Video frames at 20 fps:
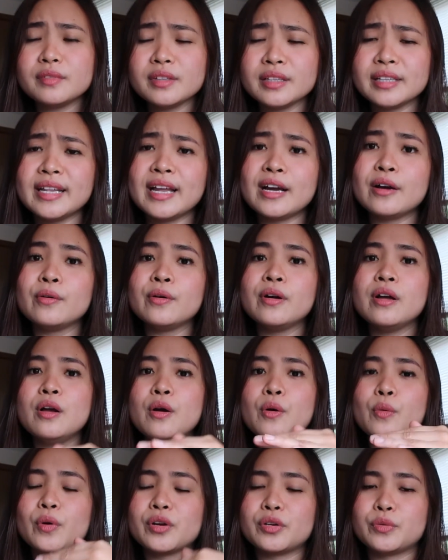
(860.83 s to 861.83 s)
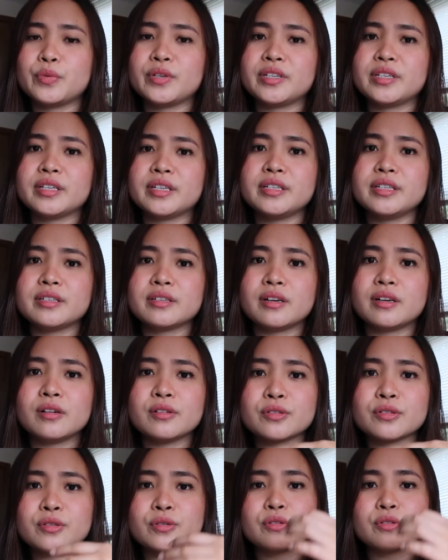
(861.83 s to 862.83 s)
Now, what we did
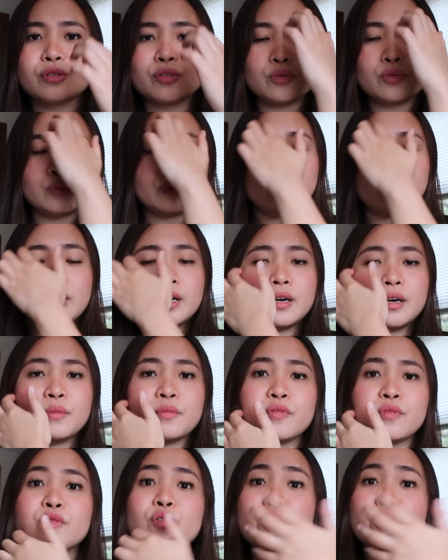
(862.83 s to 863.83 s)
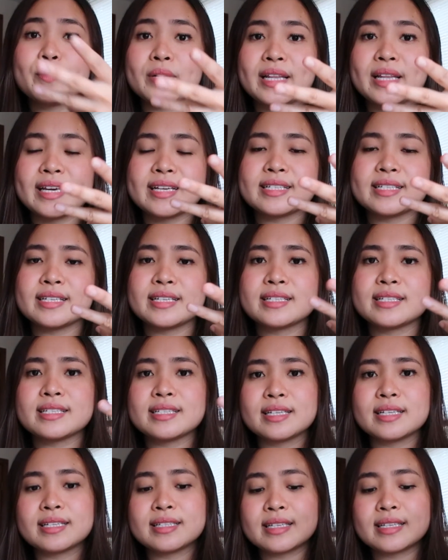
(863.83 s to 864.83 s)
also to formalize this
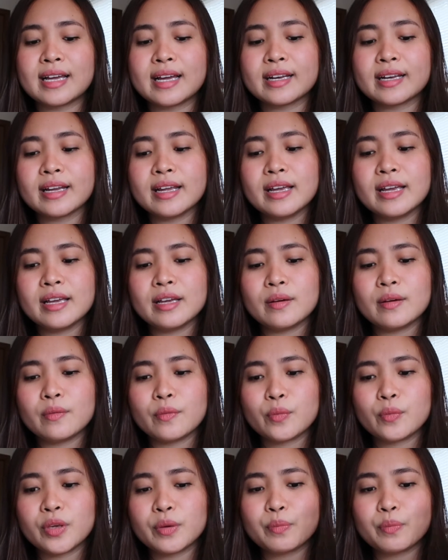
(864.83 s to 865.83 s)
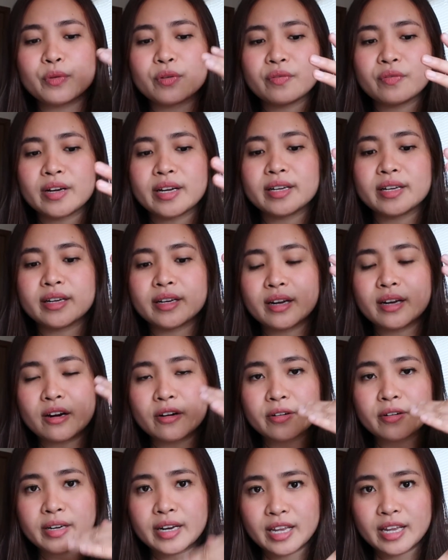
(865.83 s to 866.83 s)
is that we provided
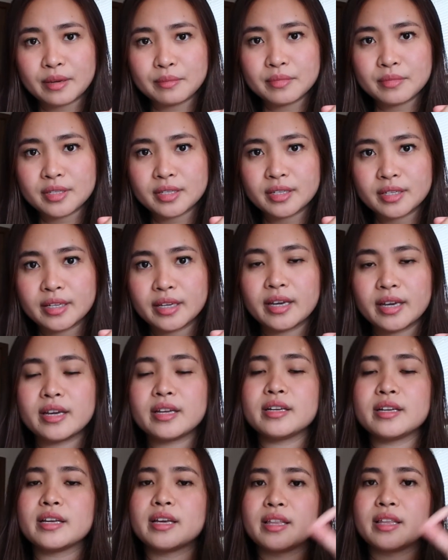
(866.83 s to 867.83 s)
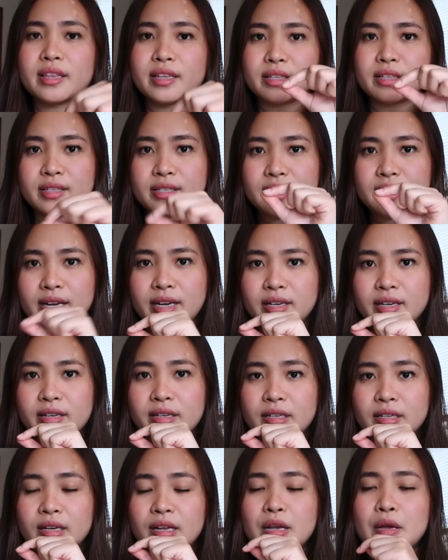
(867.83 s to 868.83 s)
our names in the end and then signed
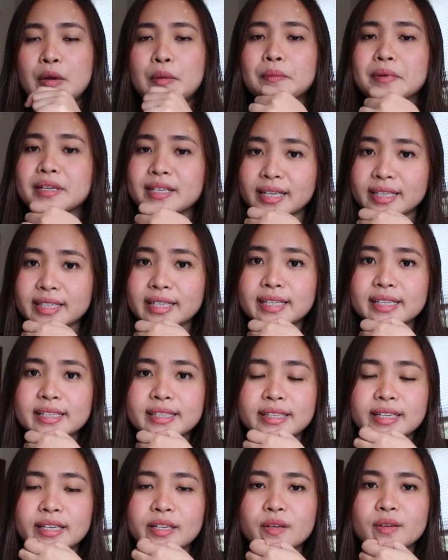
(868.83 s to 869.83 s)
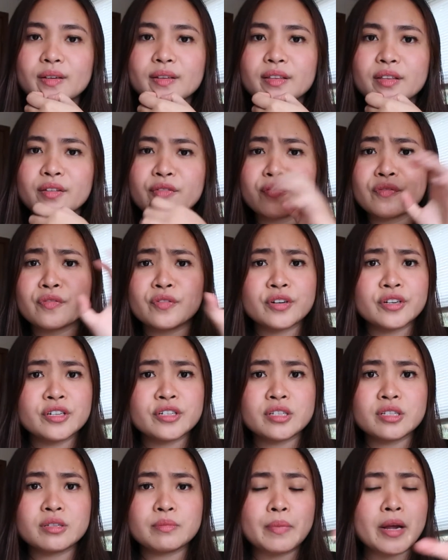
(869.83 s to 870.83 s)
it. But technically, the
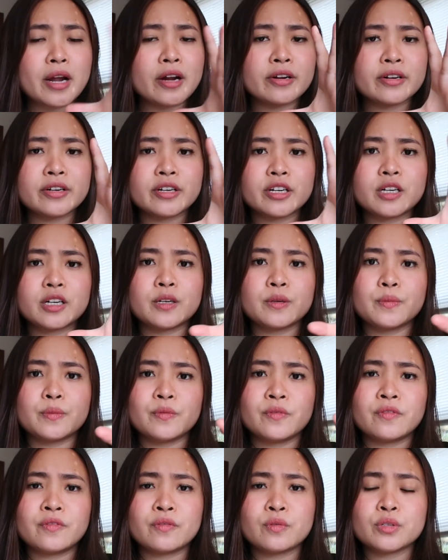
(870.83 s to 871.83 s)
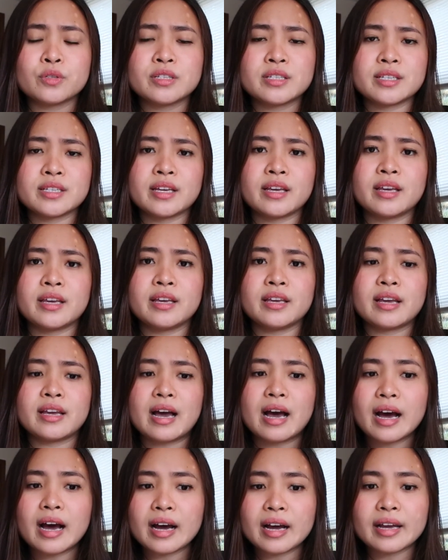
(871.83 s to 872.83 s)
first paragraph would say,
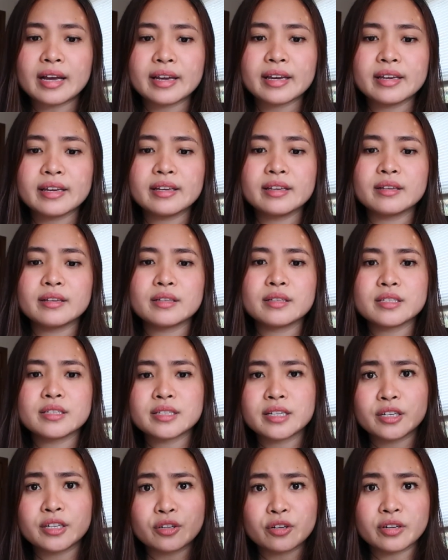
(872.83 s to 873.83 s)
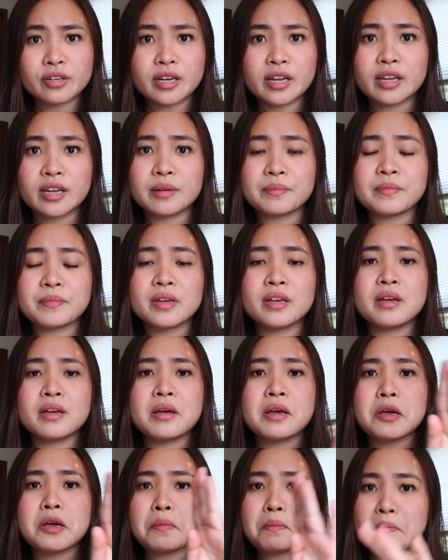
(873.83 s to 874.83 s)
I, state your name,
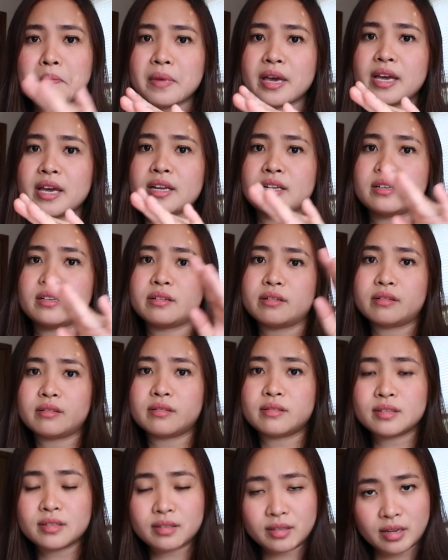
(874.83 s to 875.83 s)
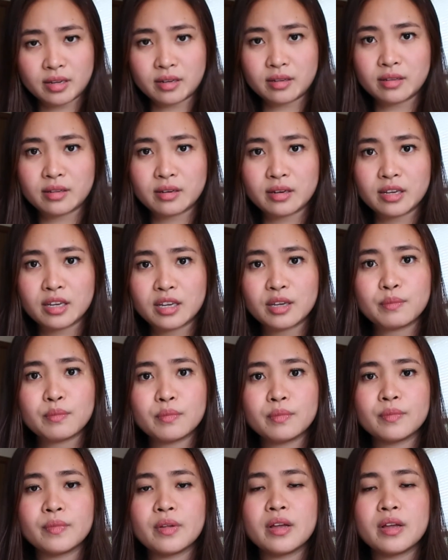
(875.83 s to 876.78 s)
met, state the name,